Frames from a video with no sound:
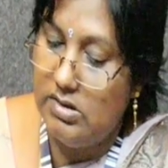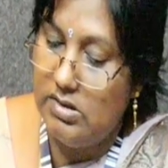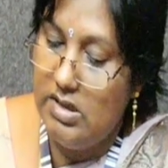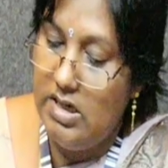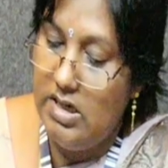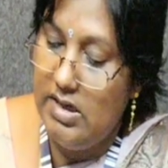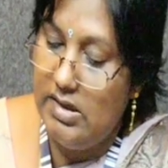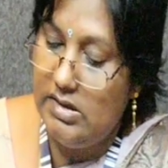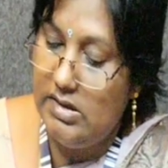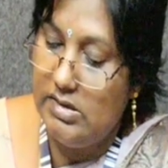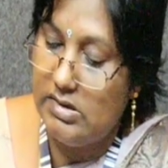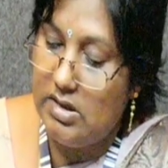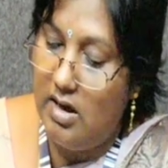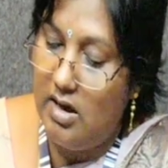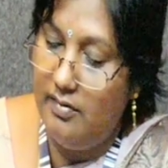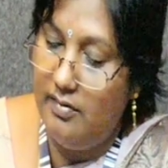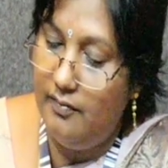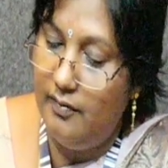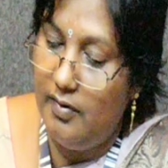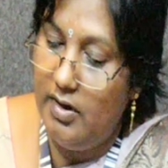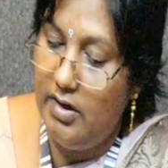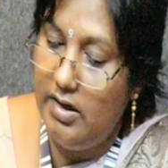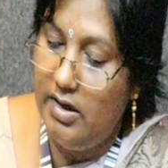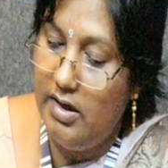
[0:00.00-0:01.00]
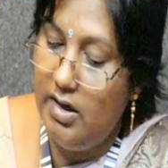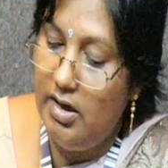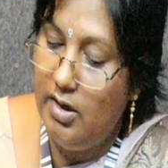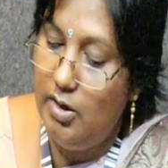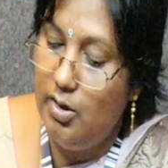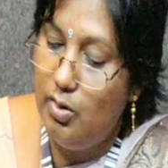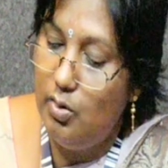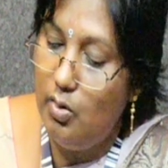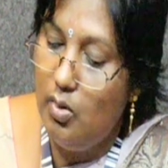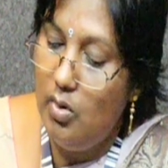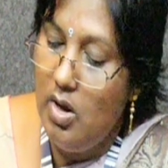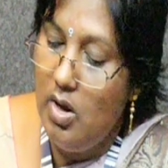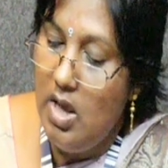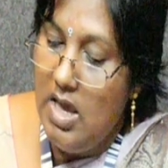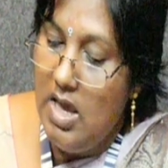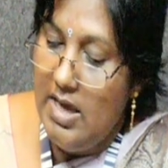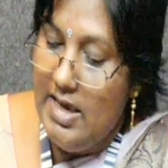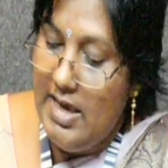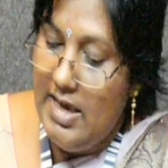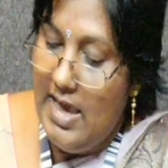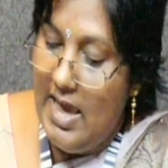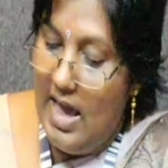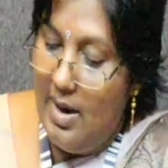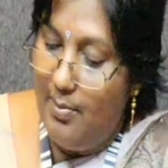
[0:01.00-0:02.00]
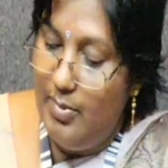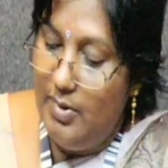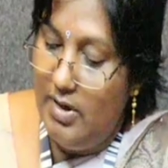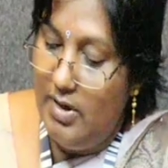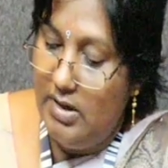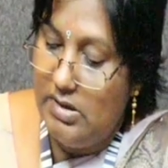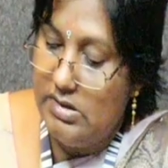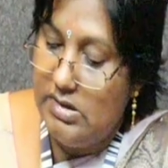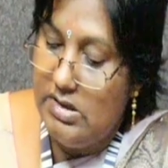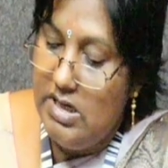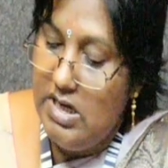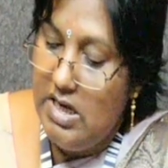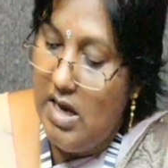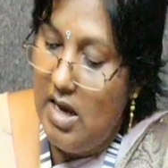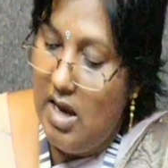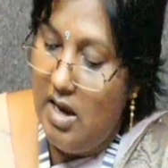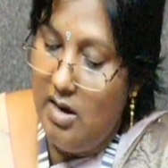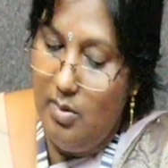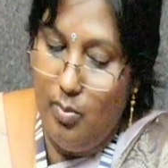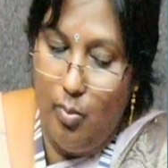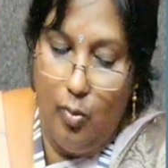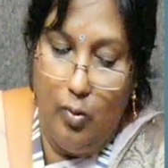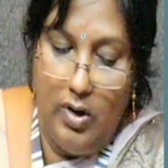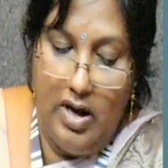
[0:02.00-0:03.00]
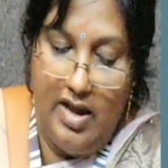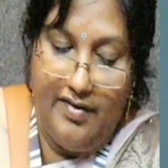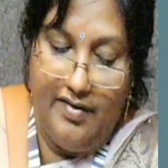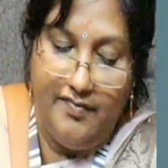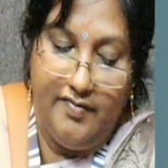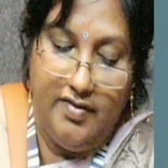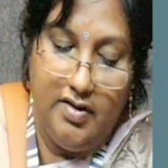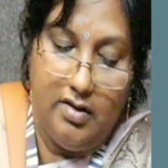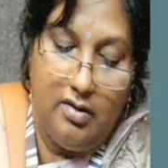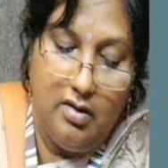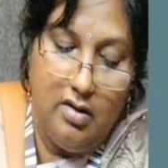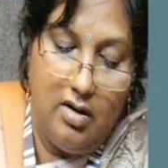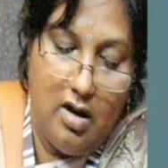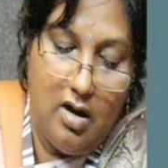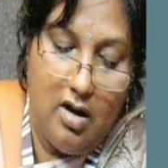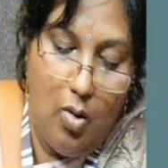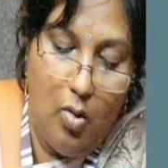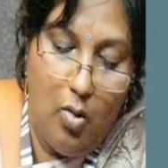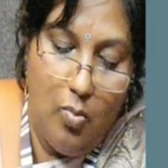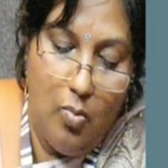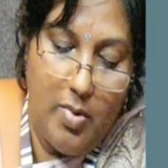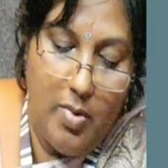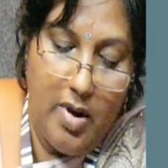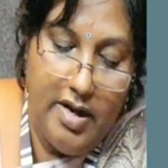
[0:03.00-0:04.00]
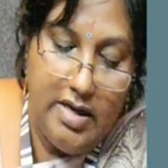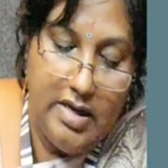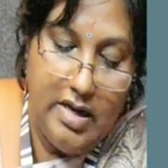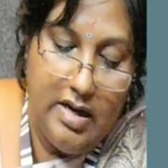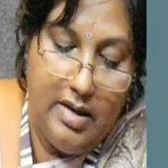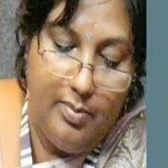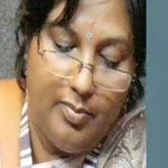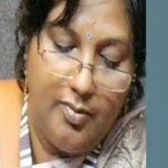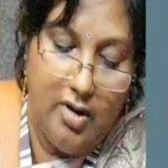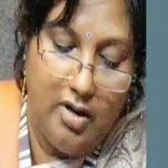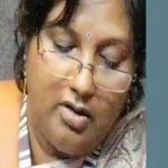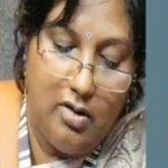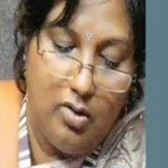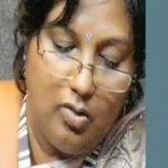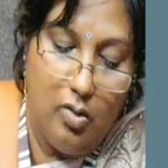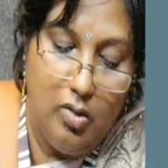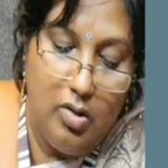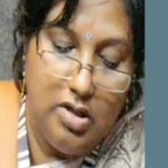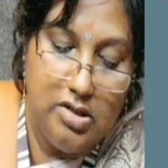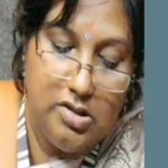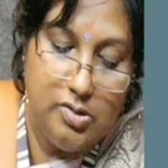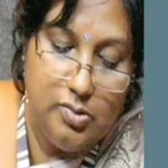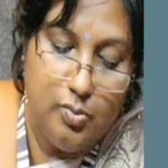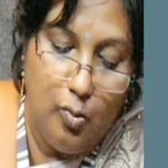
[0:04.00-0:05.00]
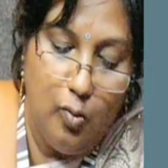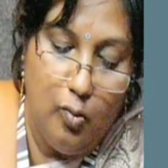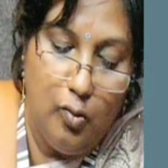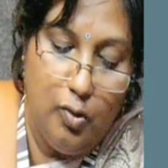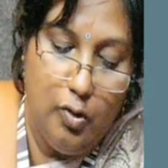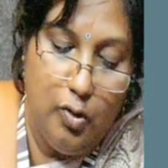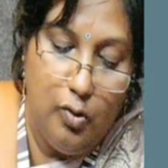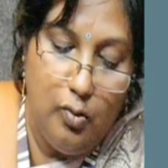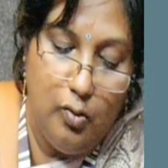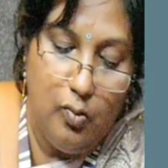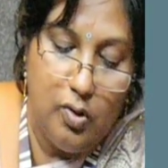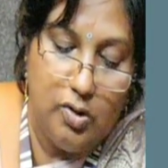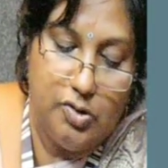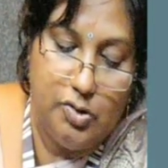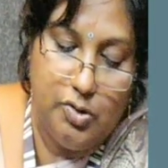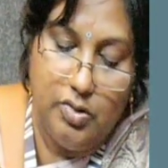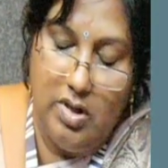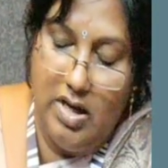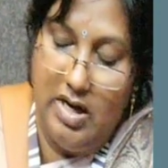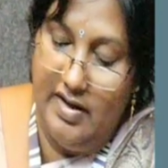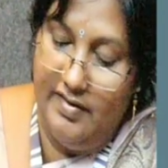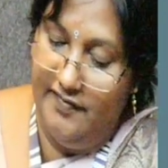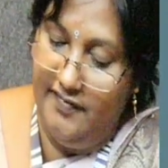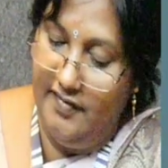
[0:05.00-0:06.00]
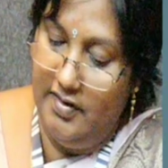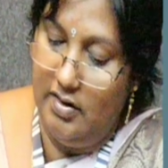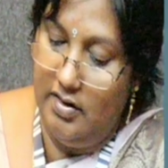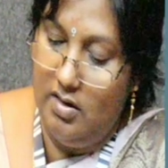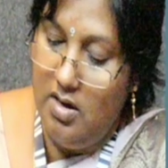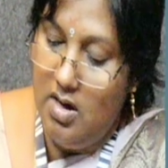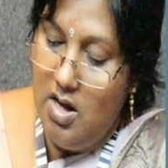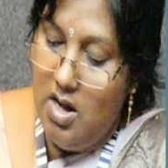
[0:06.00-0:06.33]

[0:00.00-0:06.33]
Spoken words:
is converted into capital C and move left. Now my tape control is moved towards to left.